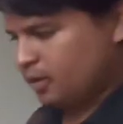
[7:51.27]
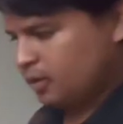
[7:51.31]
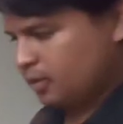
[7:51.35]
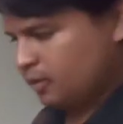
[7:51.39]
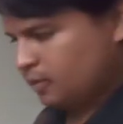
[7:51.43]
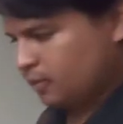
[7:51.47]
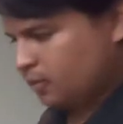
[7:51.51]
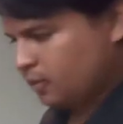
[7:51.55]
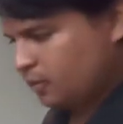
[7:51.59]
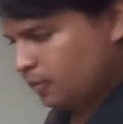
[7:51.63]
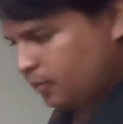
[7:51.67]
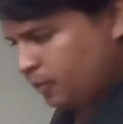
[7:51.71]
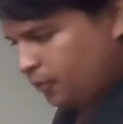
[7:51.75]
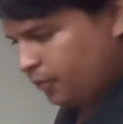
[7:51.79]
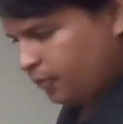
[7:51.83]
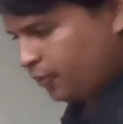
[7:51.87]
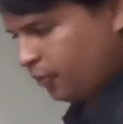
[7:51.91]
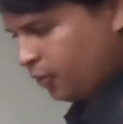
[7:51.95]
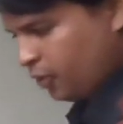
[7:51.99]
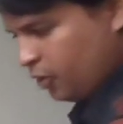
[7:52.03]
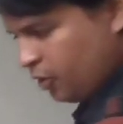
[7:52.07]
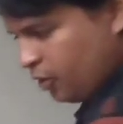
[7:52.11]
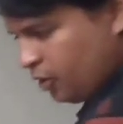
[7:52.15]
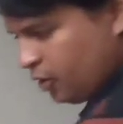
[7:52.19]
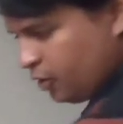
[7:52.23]
From the
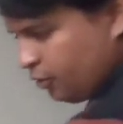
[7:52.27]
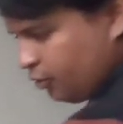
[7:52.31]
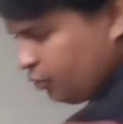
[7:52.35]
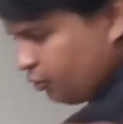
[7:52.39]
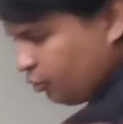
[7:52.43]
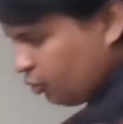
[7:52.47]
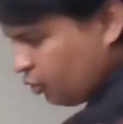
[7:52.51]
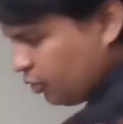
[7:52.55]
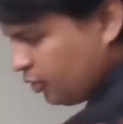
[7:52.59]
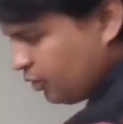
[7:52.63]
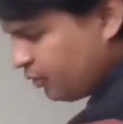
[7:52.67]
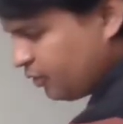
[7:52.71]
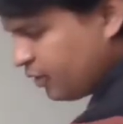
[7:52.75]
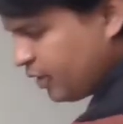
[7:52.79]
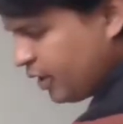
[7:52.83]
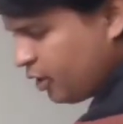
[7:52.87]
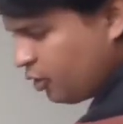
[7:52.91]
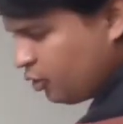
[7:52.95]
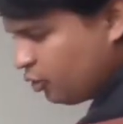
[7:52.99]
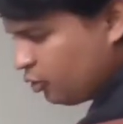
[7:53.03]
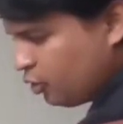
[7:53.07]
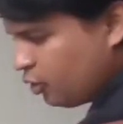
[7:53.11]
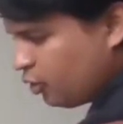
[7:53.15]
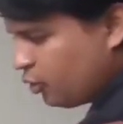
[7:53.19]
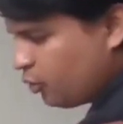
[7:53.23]
first to the
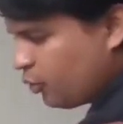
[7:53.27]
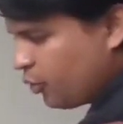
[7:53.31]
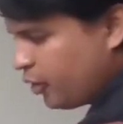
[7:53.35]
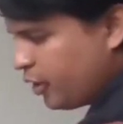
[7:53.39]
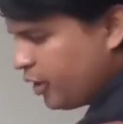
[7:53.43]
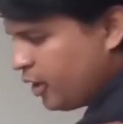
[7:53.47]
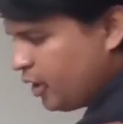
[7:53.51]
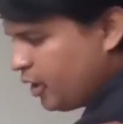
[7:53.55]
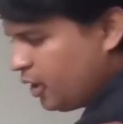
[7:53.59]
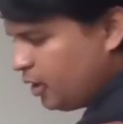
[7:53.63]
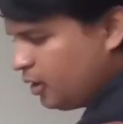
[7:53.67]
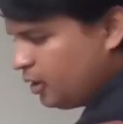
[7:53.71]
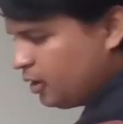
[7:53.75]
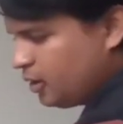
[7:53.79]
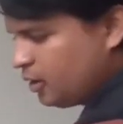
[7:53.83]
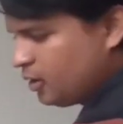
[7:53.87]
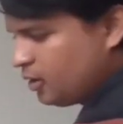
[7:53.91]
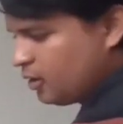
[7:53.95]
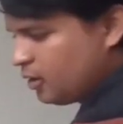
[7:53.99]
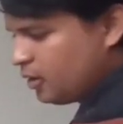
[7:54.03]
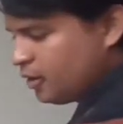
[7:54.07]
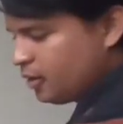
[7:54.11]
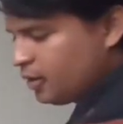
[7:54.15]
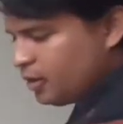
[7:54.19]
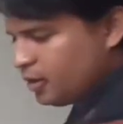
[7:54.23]
second degree,
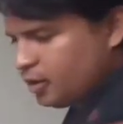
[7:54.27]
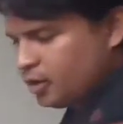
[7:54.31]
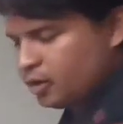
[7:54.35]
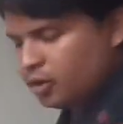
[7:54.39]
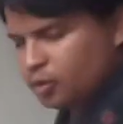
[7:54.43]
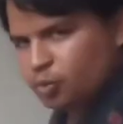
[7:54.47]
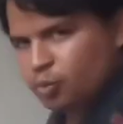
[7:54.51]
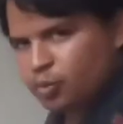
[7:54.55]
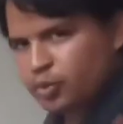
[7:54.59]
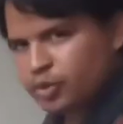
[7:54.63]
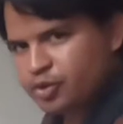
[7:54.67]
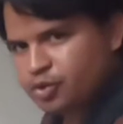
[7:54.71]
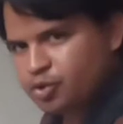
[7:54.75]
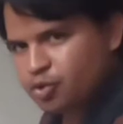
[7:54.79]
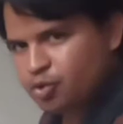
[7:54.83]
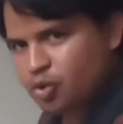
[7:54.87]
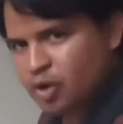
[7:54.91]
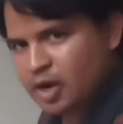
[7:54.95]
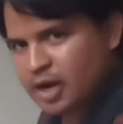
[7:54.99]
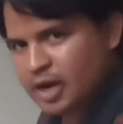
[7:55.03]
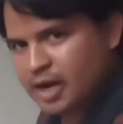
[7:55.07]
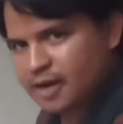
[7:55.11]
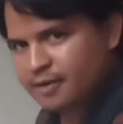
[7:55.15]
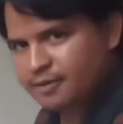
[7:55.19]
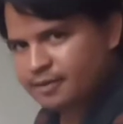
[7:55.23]
we do
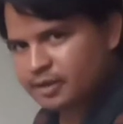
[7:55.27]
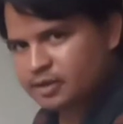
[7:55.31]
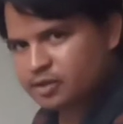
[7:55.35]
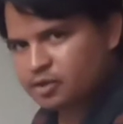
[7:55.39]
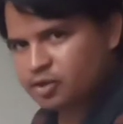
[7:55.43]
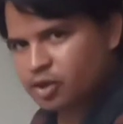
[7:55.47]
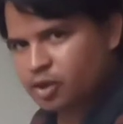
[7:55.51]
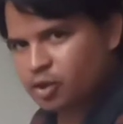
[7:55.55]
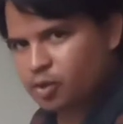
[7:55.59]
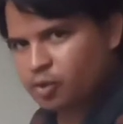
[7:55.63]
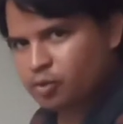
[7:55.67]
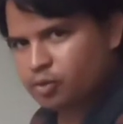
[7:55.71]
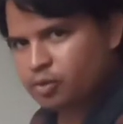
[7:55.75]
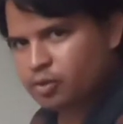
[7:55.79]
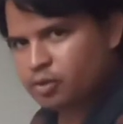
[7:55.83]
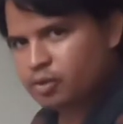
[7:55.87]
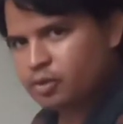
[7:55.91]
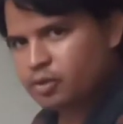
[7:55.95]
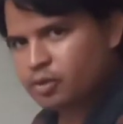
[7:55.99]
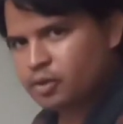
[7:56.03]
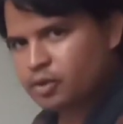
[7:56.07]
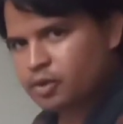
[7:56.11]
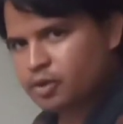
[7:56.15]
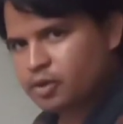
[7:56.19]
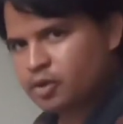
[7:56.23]
have a tone
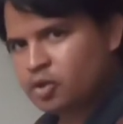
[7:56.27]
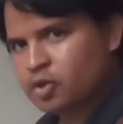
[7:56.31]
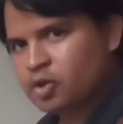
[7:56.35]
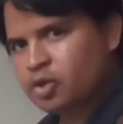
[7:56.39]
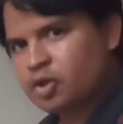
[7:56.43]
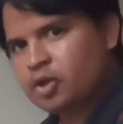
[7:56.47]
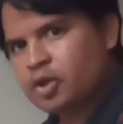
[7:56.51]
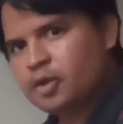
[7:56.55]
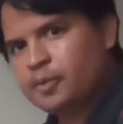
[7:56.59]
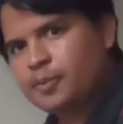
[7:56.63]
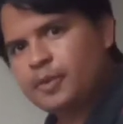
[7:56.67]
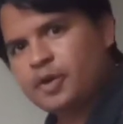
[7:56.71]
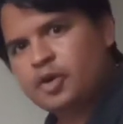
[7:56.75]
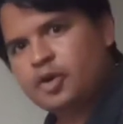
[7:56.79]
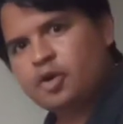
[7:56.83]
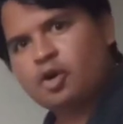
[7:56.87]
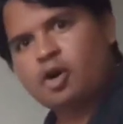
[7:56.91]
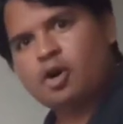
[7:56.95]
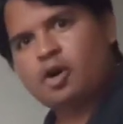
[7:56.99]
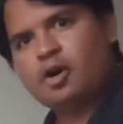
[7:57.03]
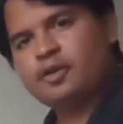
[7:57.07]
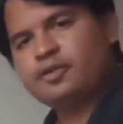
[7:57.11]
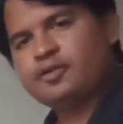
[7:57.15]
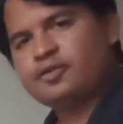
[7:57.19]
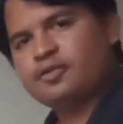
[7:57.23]

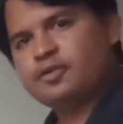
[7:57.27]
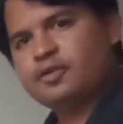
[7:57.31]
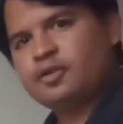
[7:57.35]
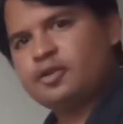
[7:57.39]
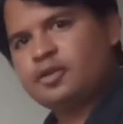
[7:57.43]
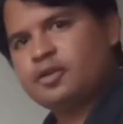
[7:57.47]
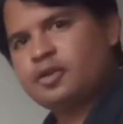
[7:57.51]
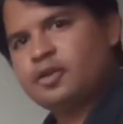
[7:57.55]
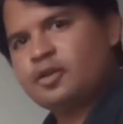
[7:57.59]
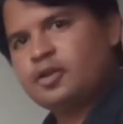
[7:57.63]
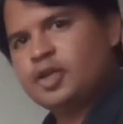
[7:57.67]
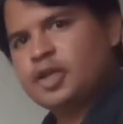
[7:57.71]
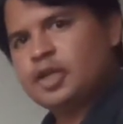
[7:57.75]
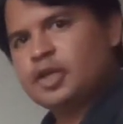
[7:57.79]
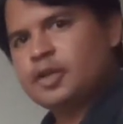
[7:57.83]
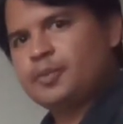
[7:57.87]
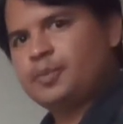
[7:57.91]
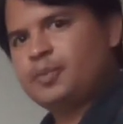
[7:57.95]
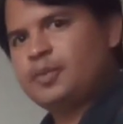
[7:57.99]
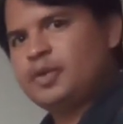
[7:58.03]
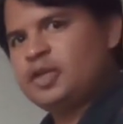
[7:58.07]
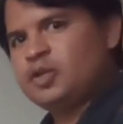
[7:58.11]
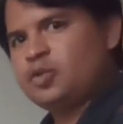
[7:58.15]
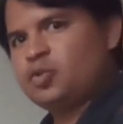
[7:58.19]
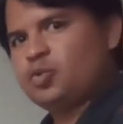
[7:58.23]
because
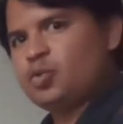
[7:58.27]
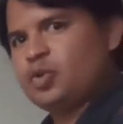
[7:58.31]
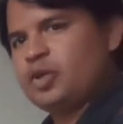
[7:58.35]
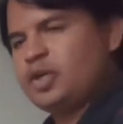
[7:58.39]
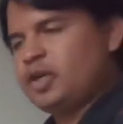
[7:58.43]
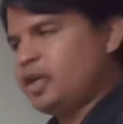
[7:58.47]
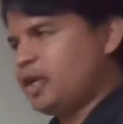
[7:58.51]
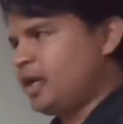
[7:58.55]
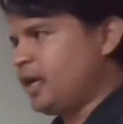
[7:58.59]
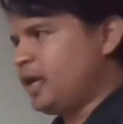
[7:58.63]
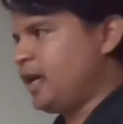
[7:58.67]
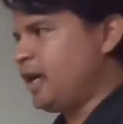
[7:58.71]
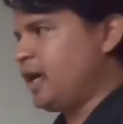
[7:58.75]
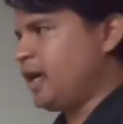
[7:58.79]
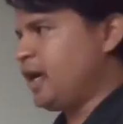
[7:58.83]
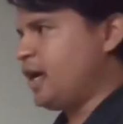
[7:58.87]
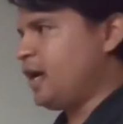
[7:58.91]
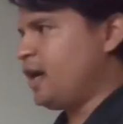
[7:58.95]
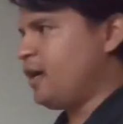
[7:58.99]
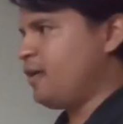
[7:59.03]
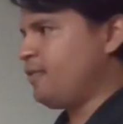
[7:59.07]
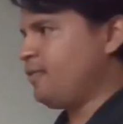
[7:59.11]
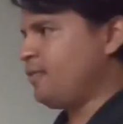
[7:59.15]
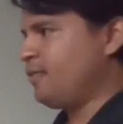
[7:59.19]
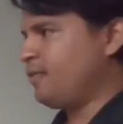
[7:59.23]
between
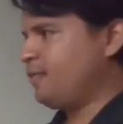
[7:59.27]
F